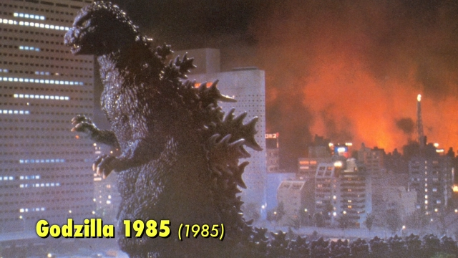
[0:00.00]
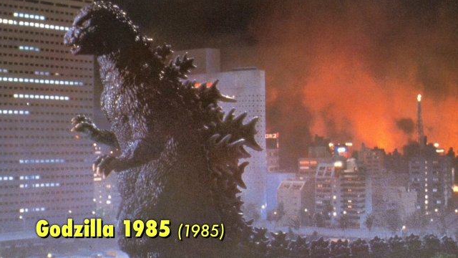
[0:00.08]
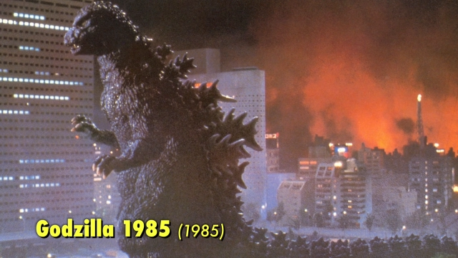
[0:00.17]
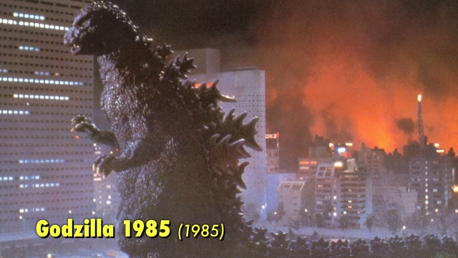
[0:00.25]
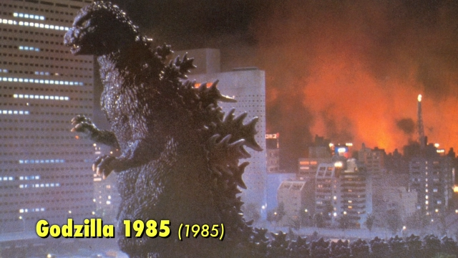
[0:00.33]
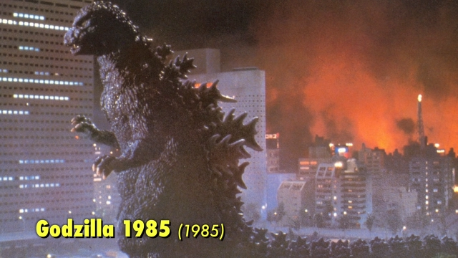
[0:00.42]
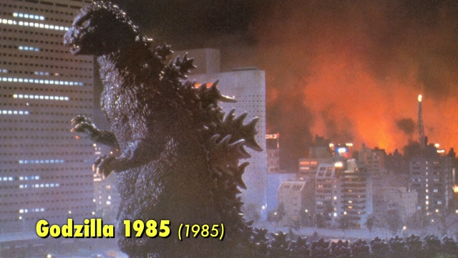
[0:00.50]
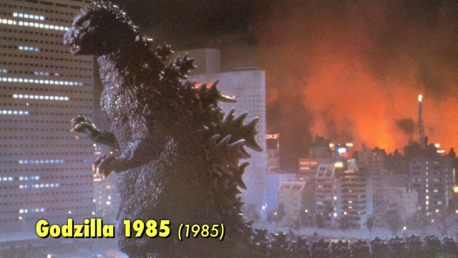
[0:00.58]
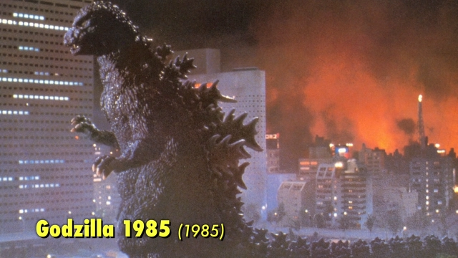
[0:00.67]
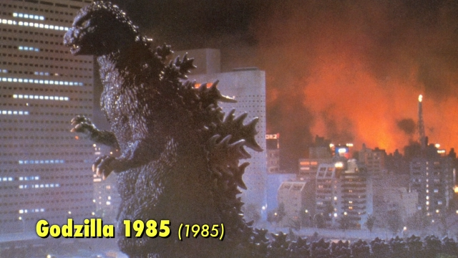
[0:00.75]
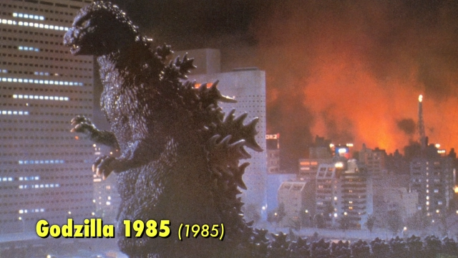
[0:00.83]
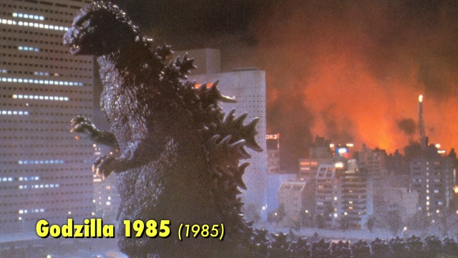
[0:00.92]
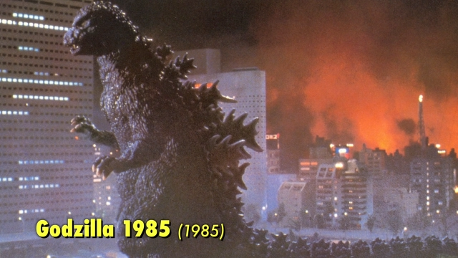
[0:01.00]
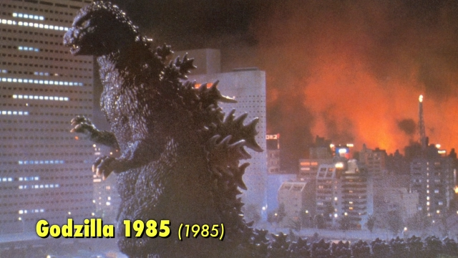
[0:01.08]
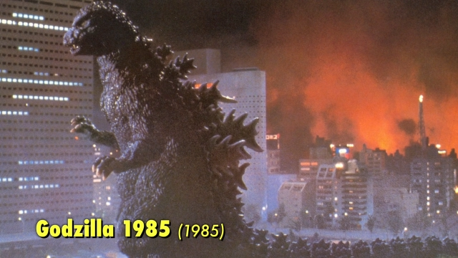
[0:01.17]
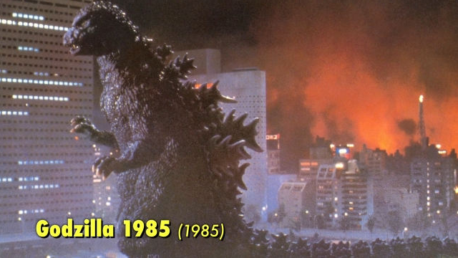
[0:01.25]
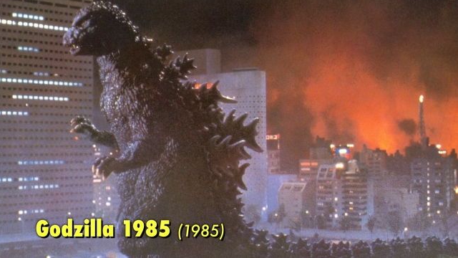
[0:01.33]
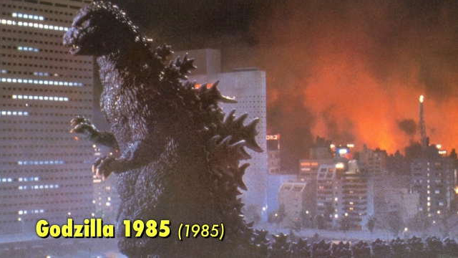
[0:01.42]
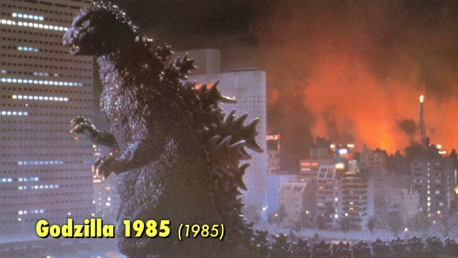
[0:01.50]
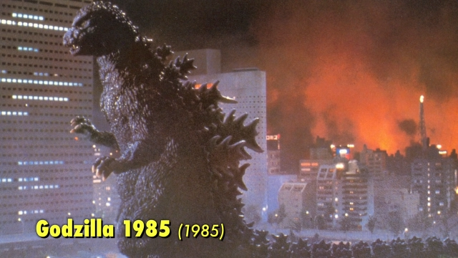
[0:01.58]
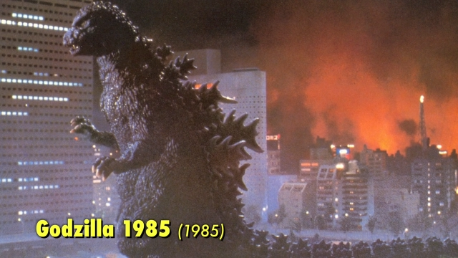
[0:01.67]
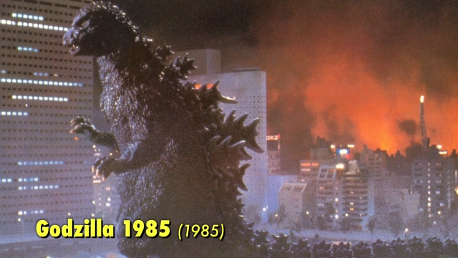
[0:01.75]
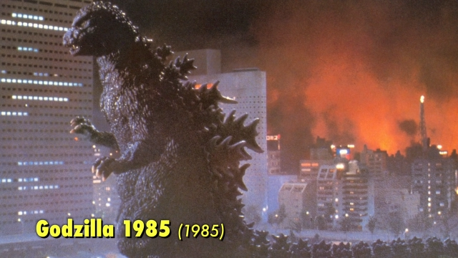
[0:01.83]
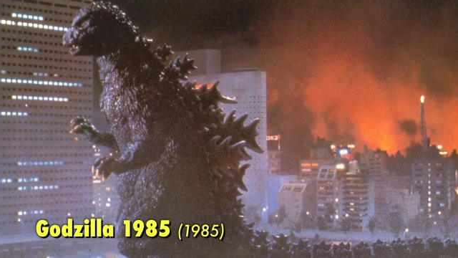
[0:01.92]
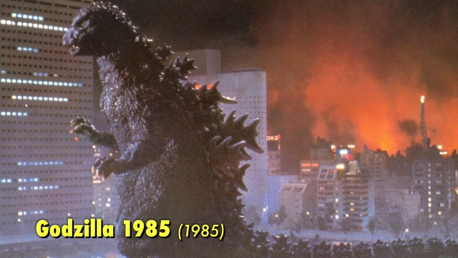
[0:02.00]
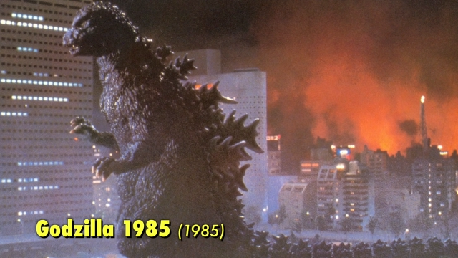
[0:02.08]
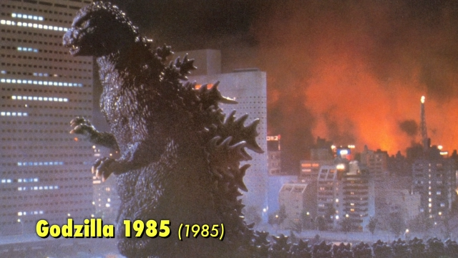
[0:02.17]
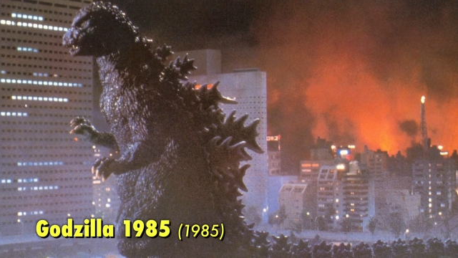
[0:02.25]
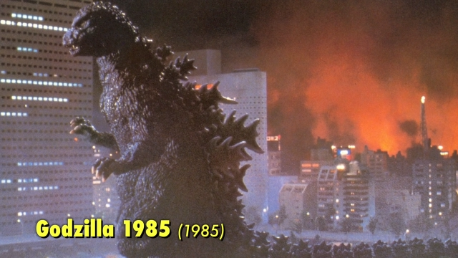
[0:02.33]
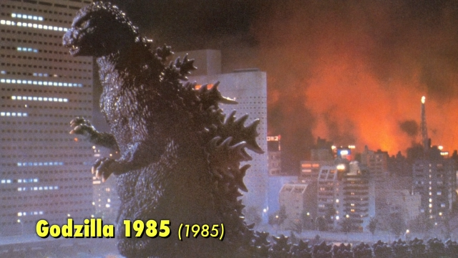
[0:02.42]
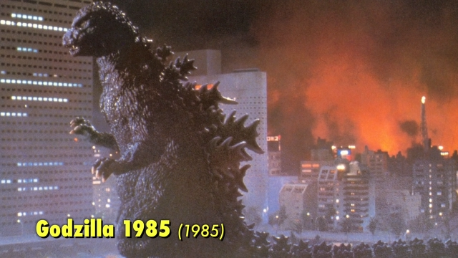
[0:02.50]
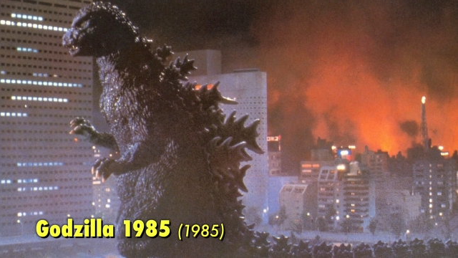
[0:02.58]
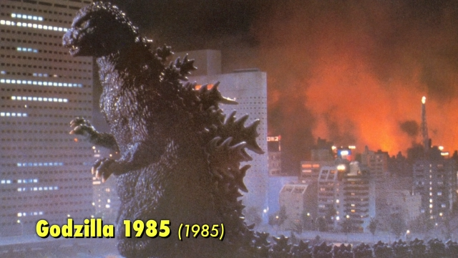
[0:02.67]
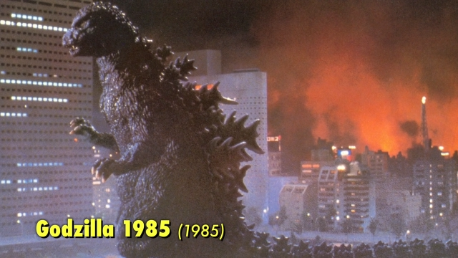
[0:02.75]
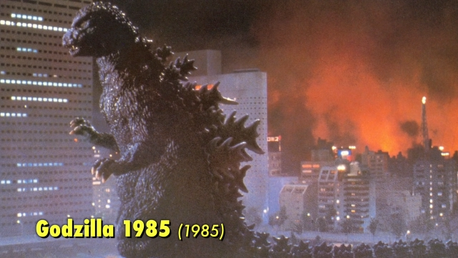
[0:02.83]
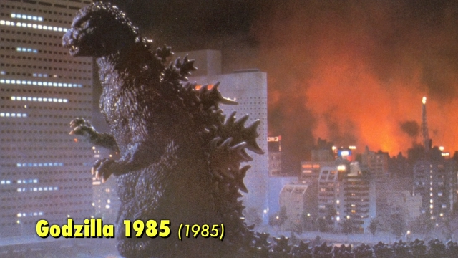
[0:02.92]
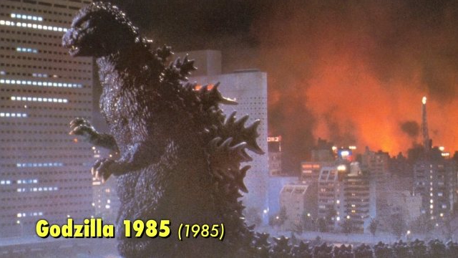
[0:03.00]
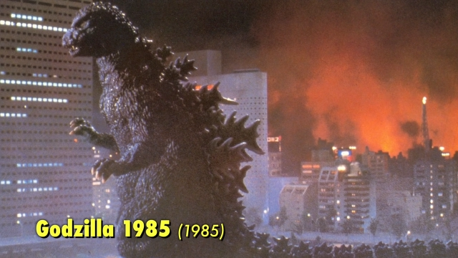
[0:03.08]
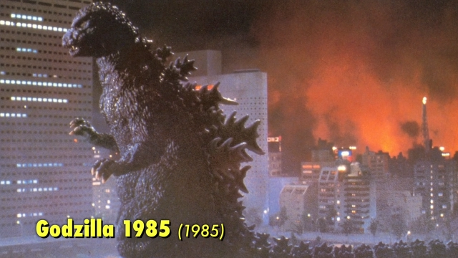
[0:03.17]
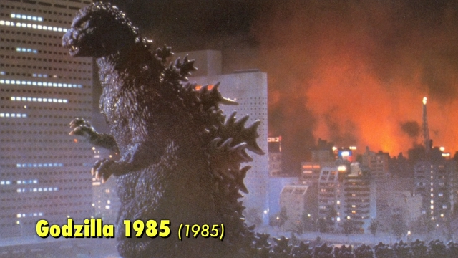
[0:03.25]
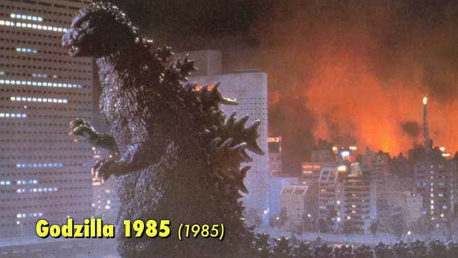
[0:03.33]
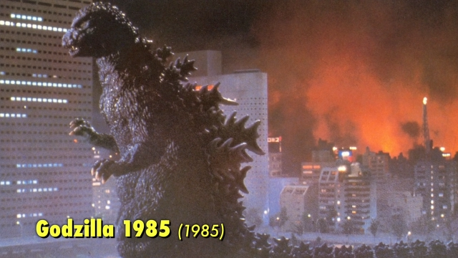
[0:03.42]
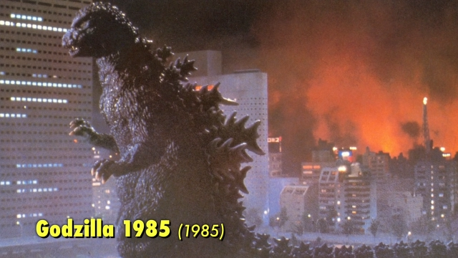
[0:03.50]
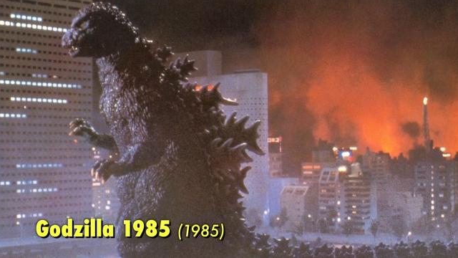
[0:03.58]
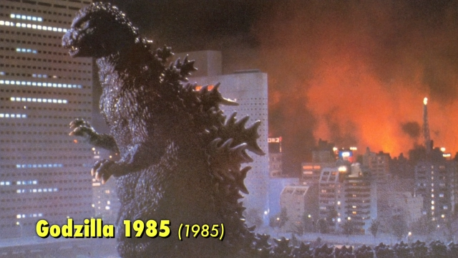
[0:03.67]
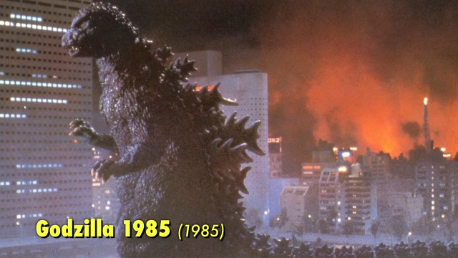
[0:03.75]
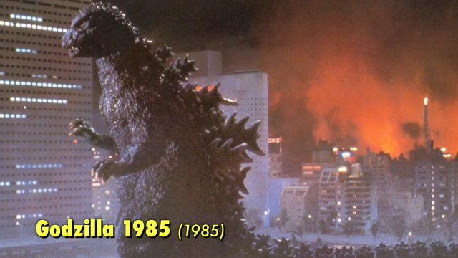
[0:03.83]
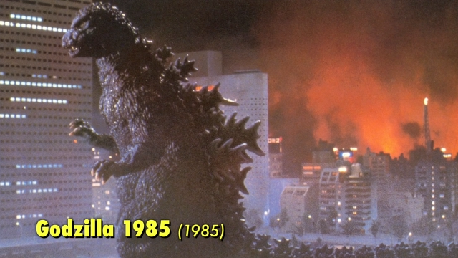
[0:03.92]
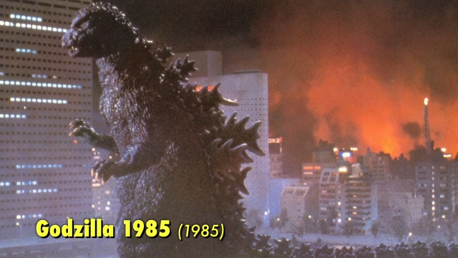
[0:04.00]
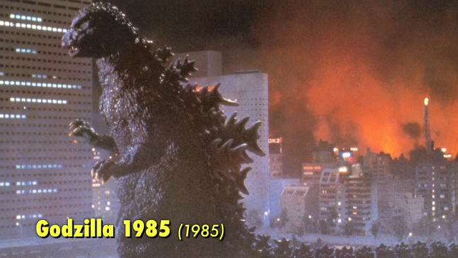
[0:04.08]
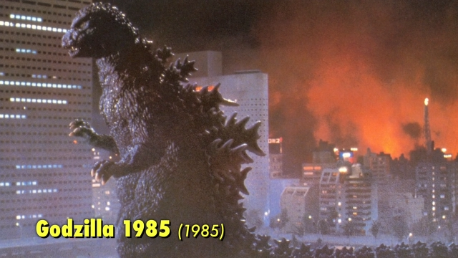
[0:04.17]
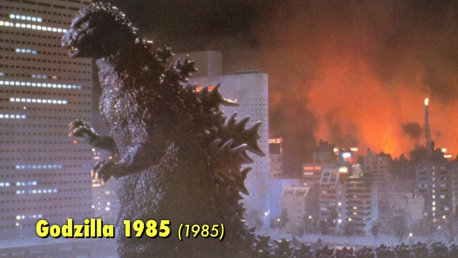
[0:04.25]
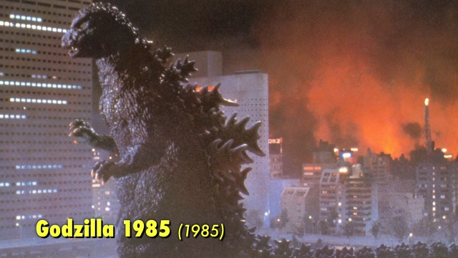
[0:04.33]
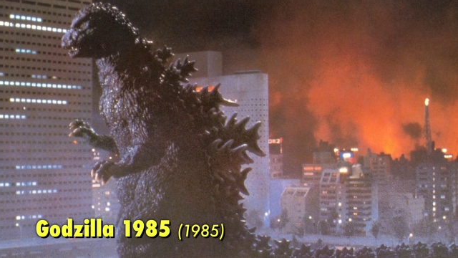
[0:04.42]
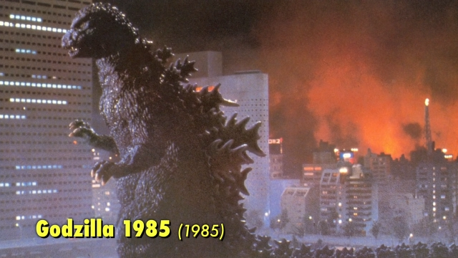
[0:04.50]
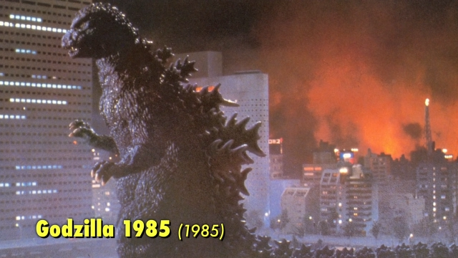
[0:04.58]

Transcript: (no speaker visible)